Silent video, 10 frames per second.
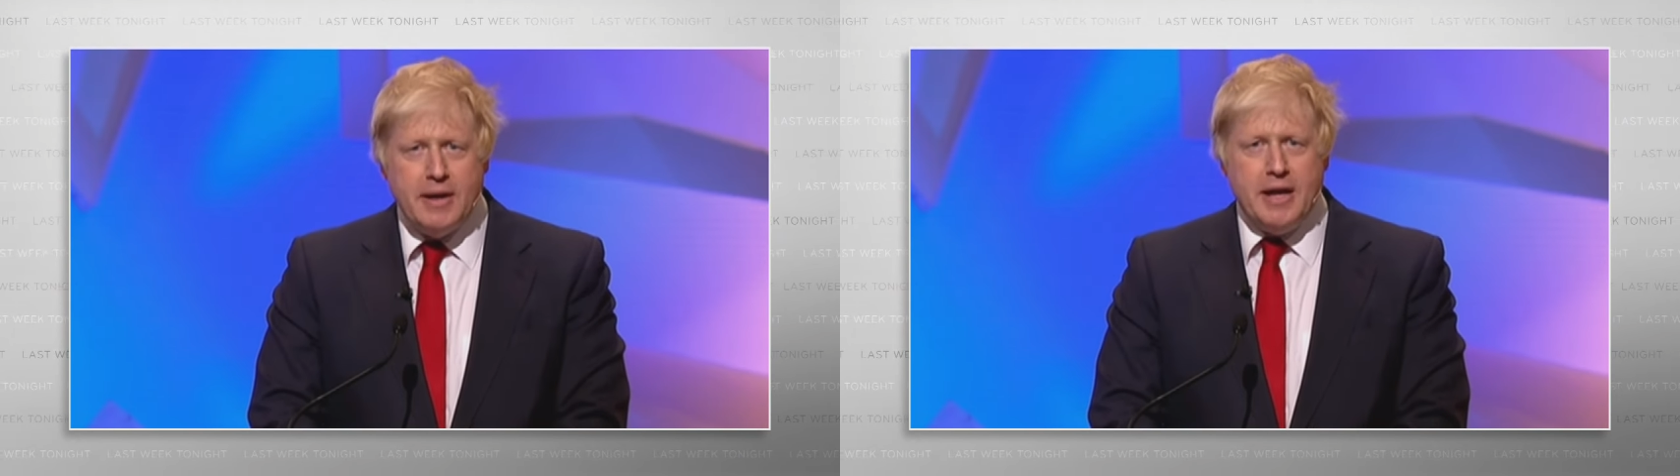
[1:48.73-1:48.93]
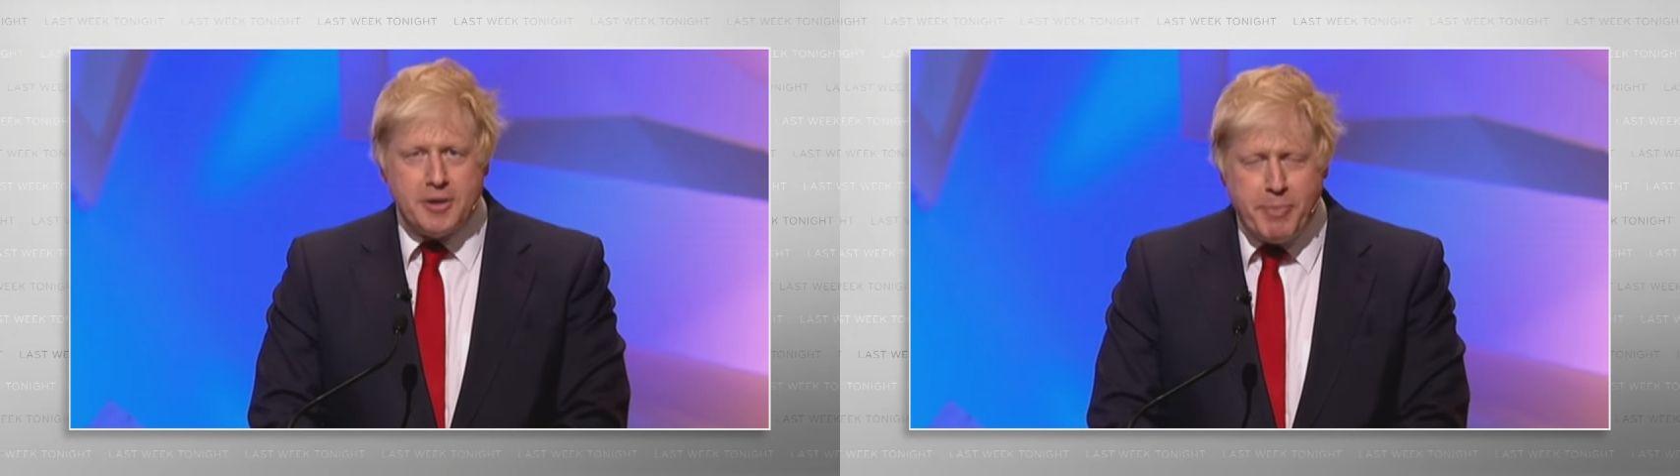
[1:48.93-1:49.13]

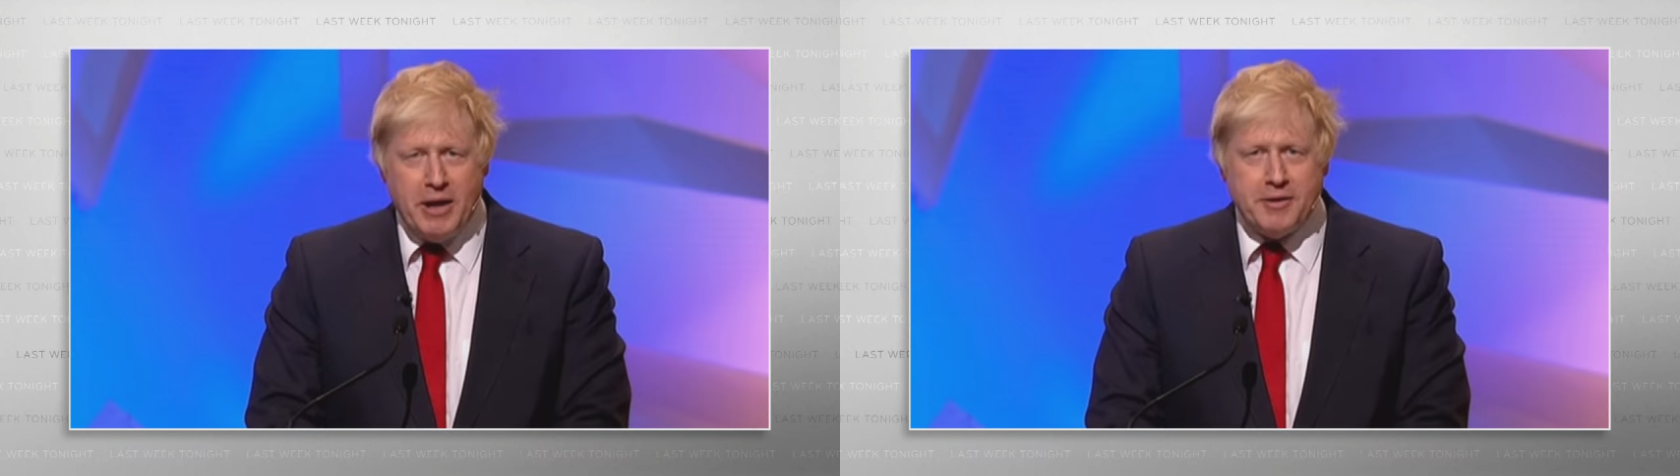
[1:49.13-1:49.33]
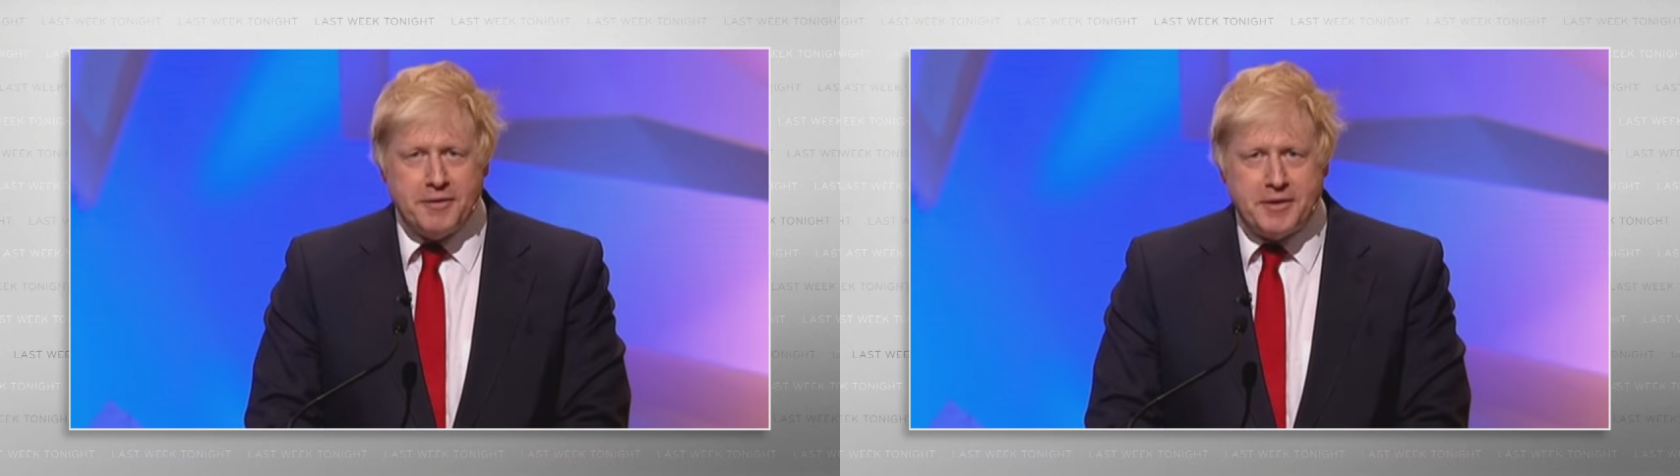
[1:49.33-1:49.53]

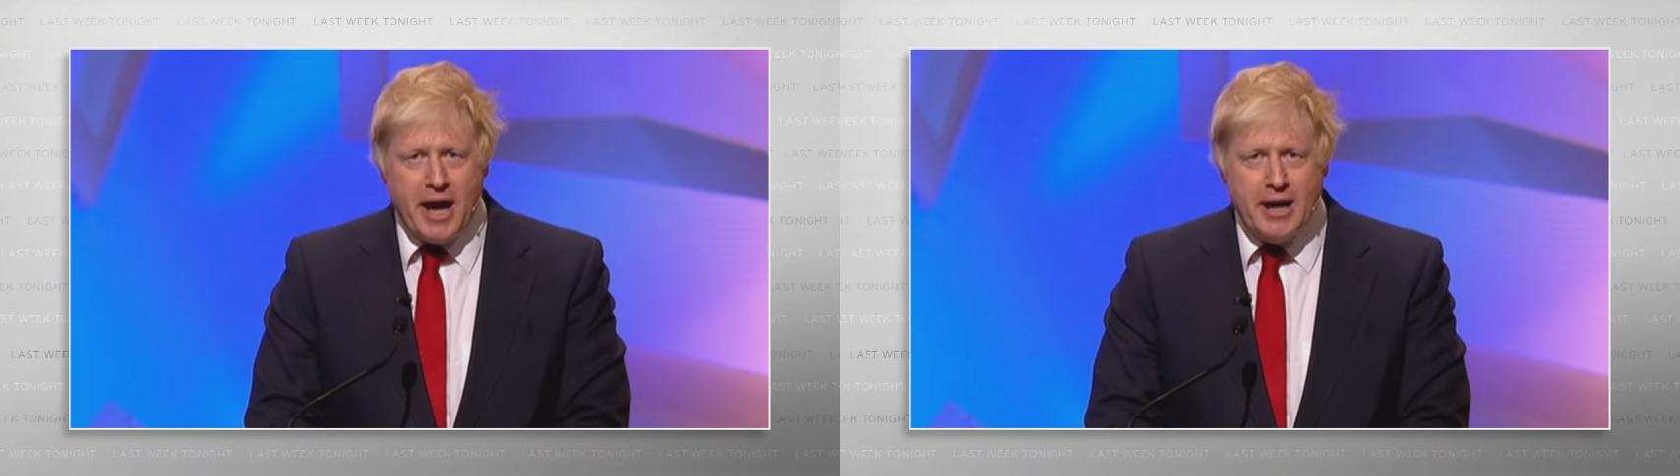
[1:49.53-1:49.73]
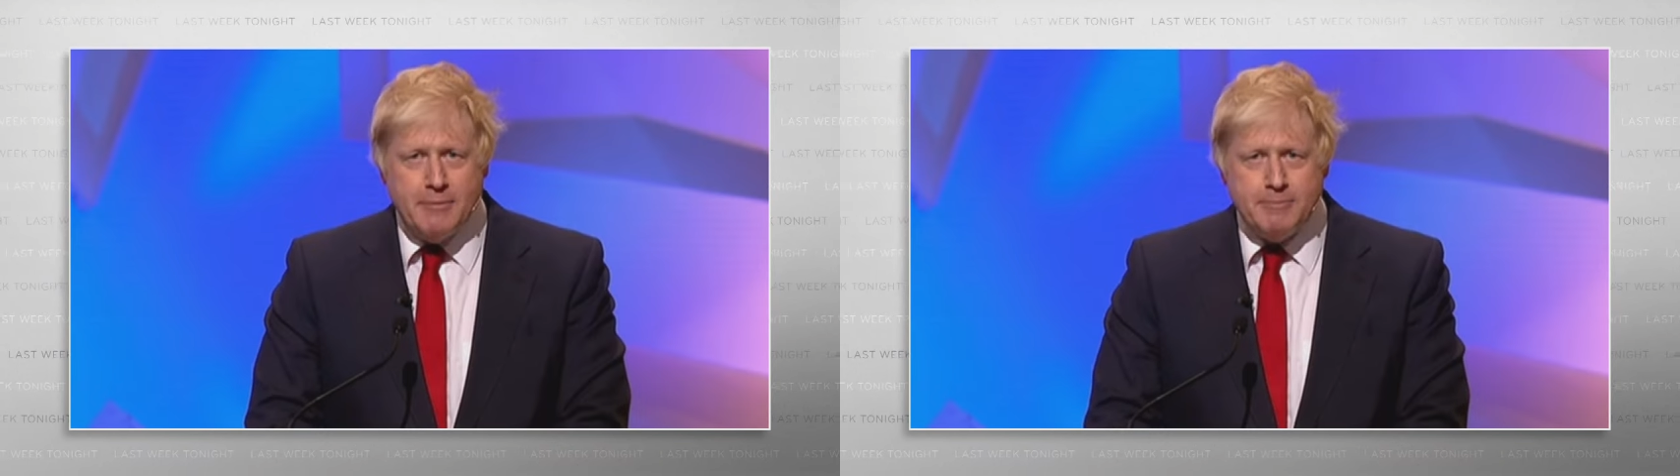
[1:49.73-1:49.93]
Independence
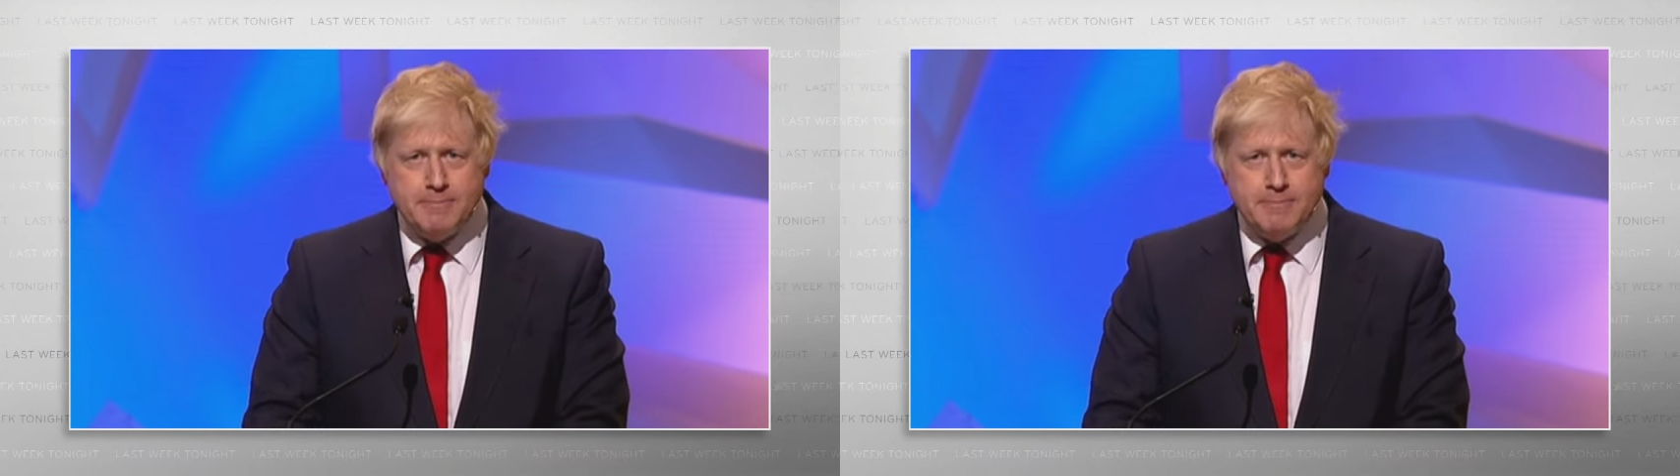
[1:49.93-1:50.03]
Day.